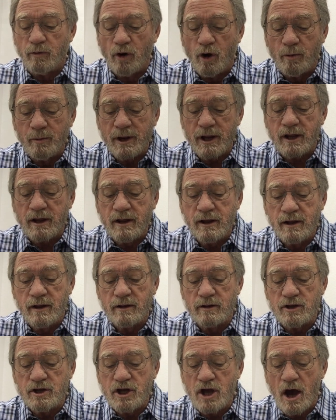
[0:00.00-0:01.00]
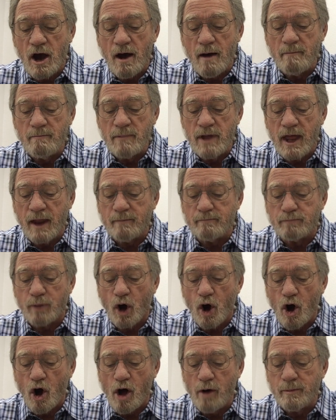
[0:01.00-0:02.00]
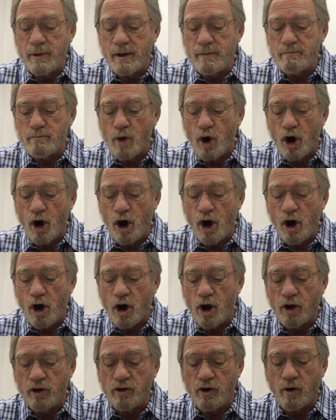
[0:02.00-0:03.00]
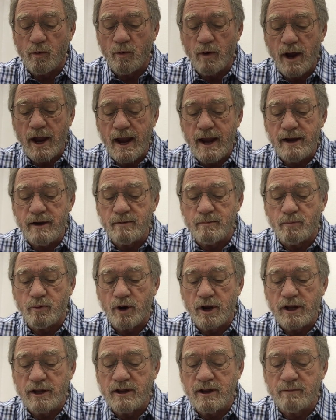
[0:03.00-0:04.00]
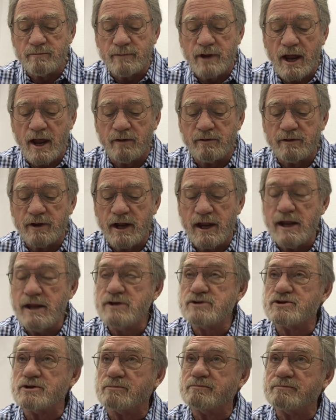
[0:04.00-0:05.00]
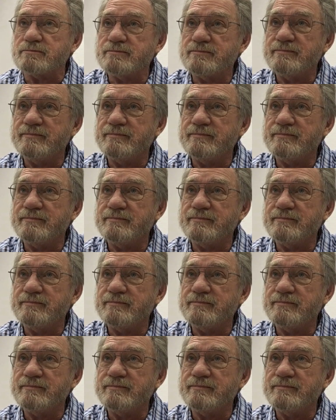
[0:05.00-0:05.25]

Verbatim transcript: aromatic gum and balm and myrrh on their way to bring them down to Egypt.